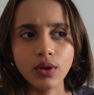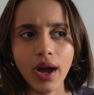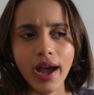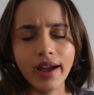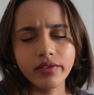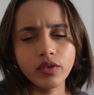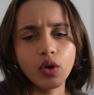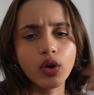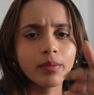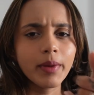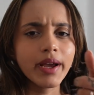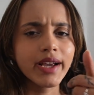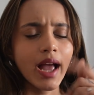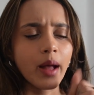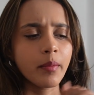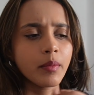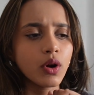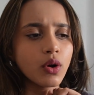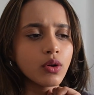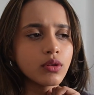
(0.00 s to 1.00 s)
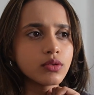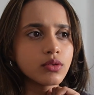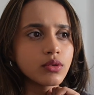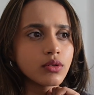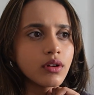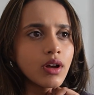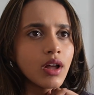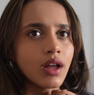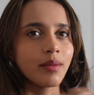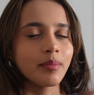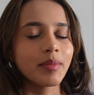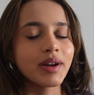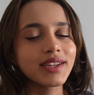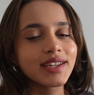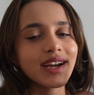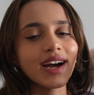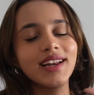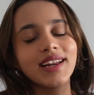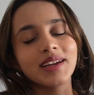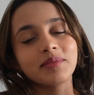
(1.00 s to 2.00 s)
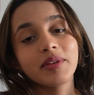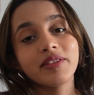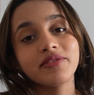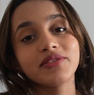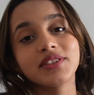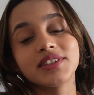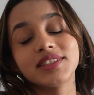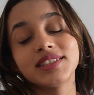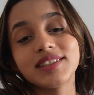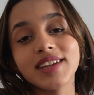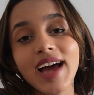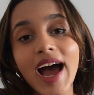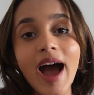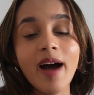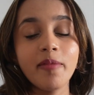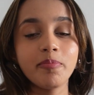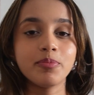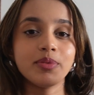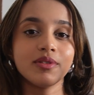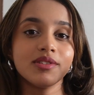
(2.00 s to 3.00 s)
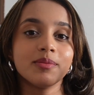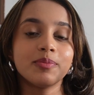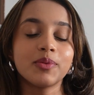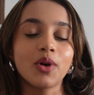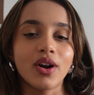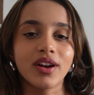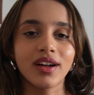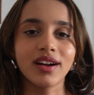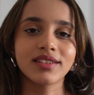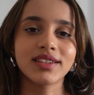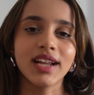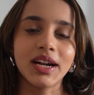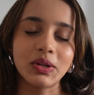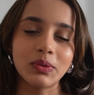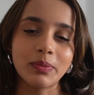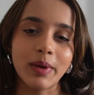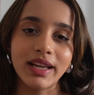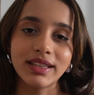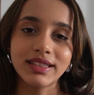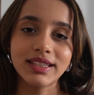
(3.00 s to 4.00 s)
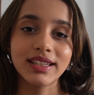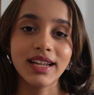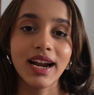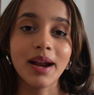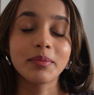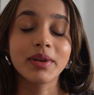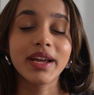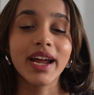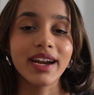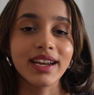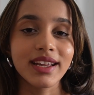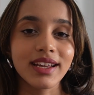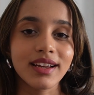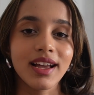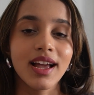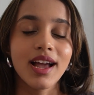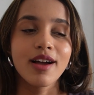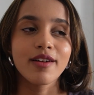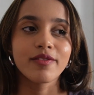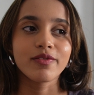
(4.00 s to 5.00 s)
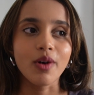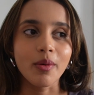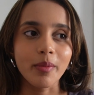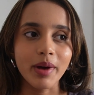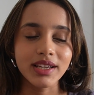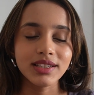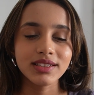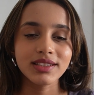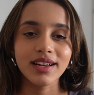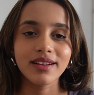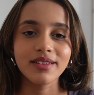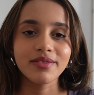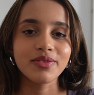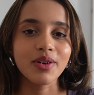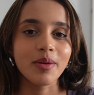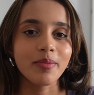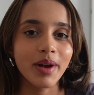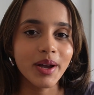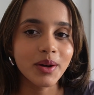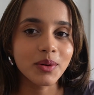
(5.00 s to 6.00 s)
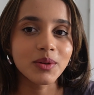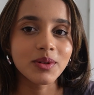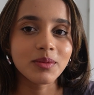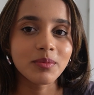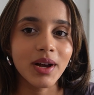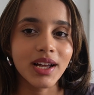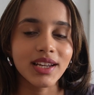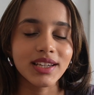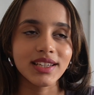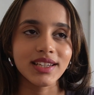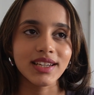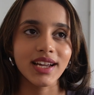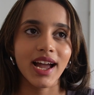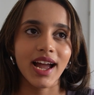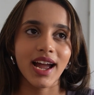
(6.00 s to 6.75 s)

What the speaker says: I've got my camera also, but yeah, like my first Apple product that you might say that I'm getting for myself from my own money.